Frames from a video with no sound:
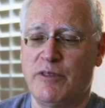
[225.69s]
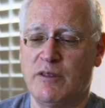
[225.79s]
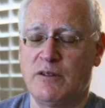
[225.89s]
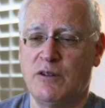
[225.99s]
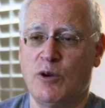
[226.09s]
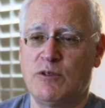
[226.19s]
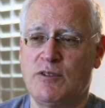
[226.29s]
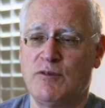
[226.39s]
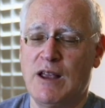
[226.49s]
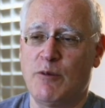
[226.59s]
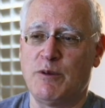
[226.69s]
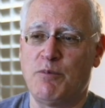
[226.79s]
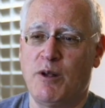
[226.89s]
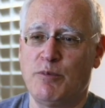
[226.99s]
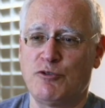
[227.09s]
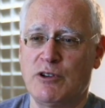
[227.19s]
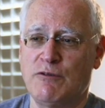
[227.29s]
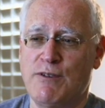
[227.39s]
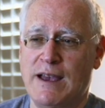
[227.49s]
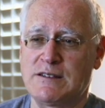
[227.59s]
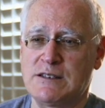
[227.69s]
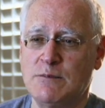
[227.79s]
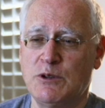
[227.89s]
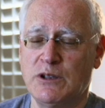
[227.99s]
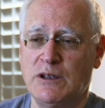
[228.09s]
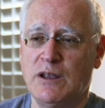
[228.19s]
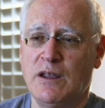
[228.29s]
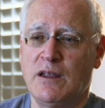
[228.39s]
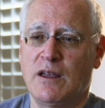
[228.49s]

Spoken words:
the notes have now been published in facsimile